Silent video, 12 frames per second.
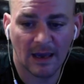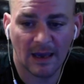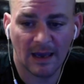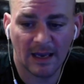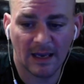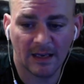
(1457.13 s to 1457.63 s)

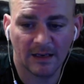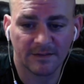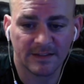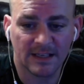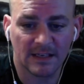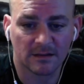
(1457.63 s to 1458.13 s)
and if
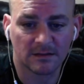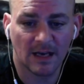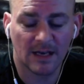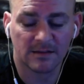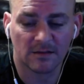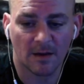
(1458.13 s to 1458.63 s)
Cecil
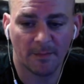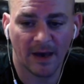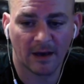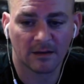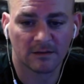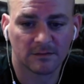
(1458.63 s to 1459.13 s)
dies, he'll come
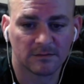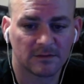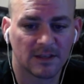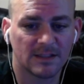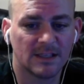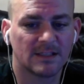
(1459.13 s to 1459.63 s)
back.
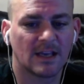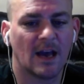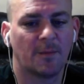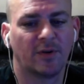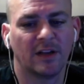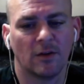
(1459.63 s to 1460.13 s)
Because he's
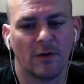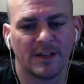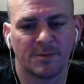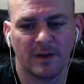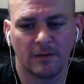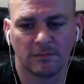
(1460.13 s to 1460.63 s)
pretty low
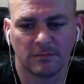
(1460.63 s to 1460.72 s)
HP.